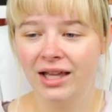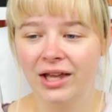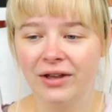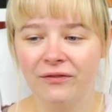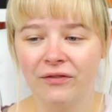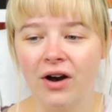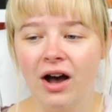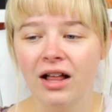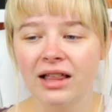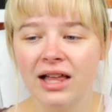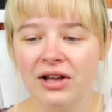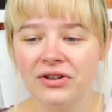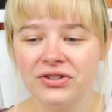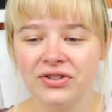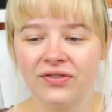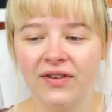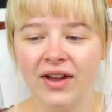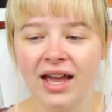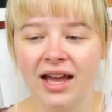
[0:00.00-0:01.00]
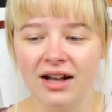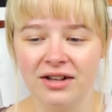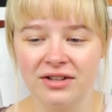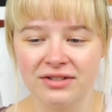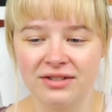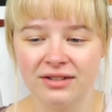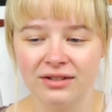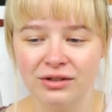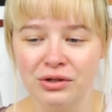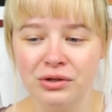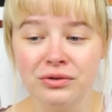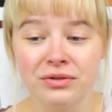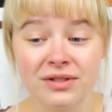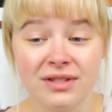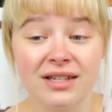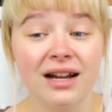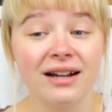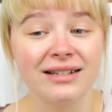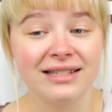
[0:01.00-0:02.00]
If all else fails, use
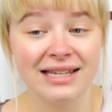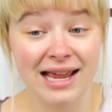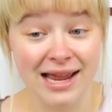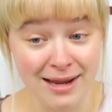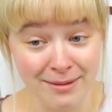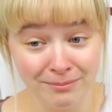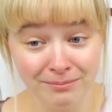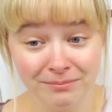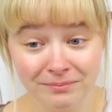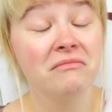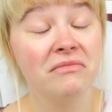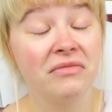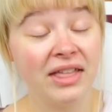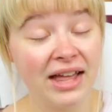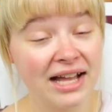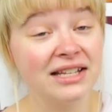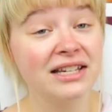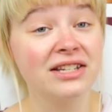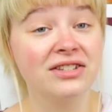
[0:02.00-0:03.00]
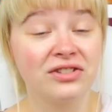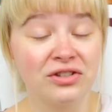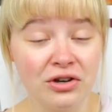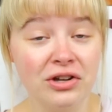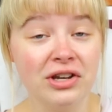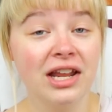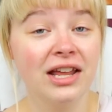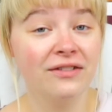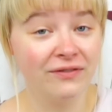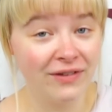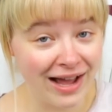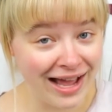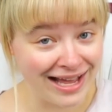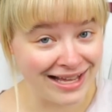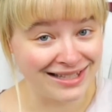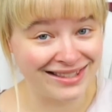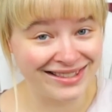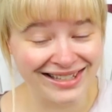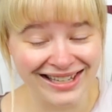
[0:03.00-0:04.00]
duct tape. That is good
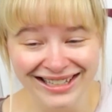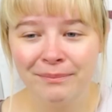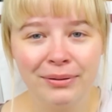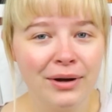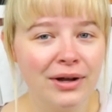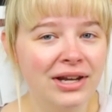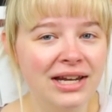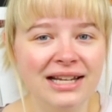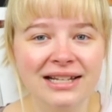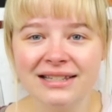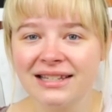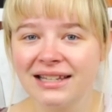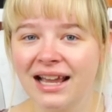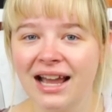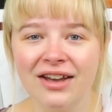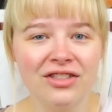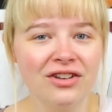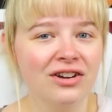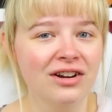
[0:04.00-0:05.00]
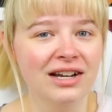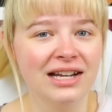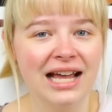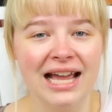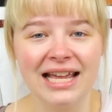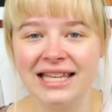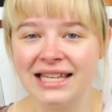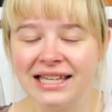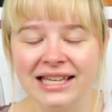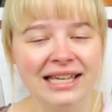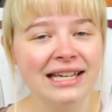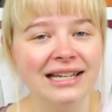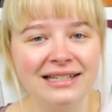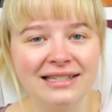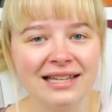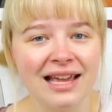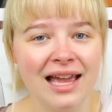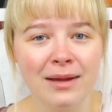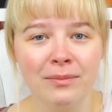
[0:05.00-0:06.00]
advice. Putting together an
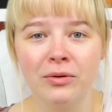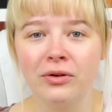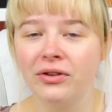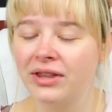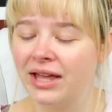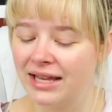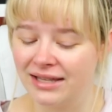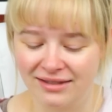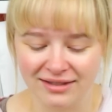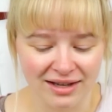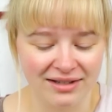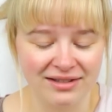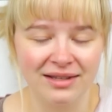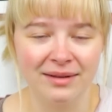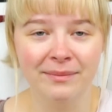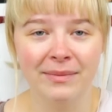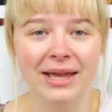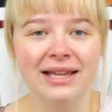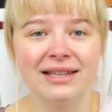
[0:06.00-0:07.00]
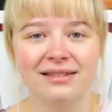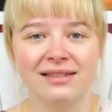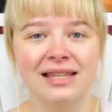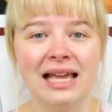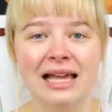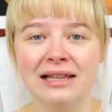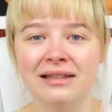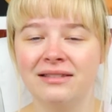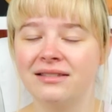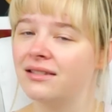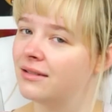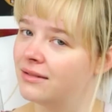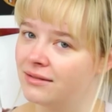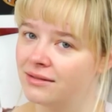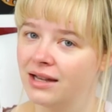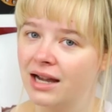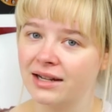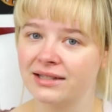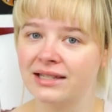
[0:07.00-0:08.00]
IKEA table that doesn't make sense,
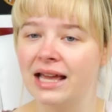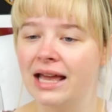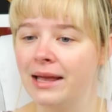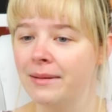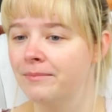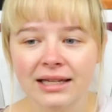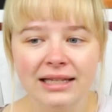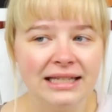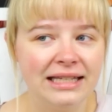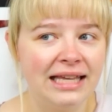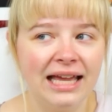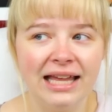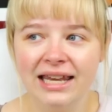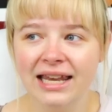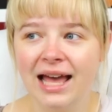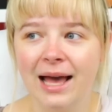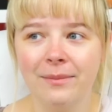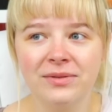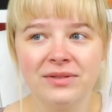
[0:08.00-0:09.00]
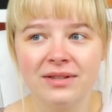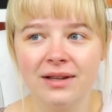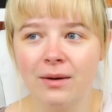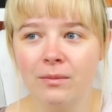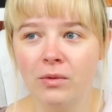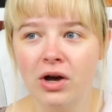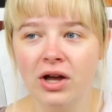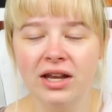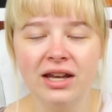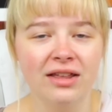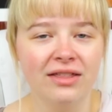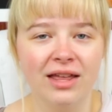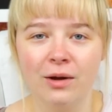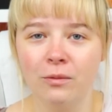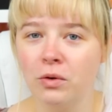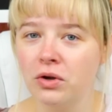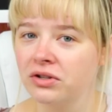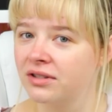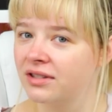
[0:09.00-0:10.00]
duct tape. Kidnap someone and they
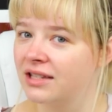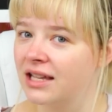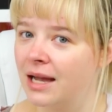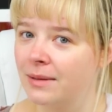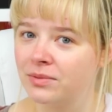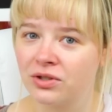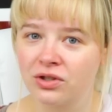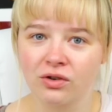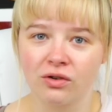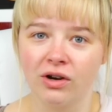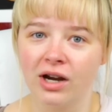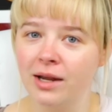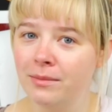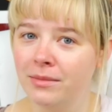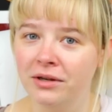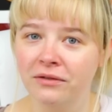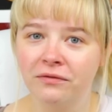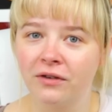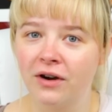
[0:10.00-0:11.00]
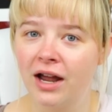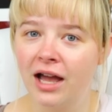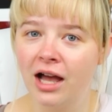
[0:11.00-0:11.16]
won't stop screaming for